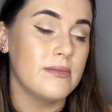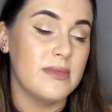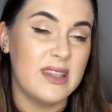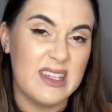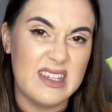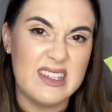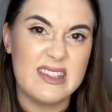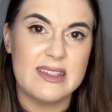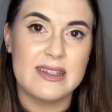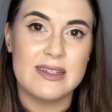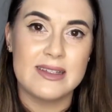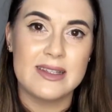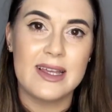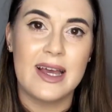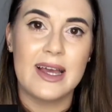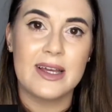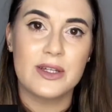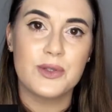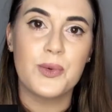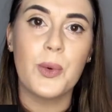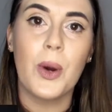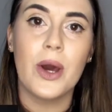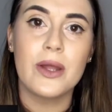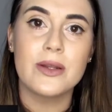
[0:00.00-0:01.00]

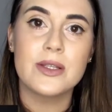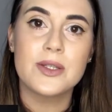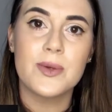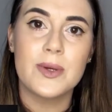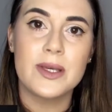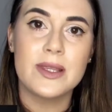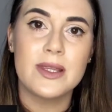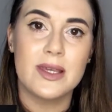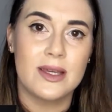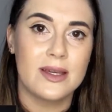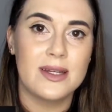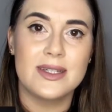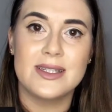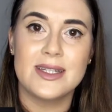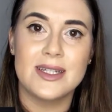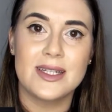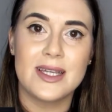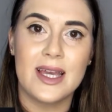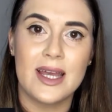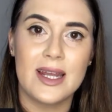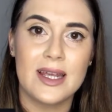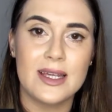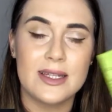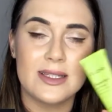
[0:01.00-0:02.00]
exact one, so I think I did
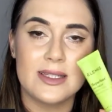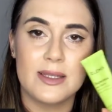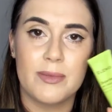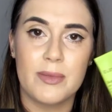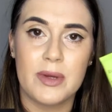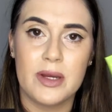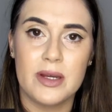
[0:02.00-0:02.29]
get it in some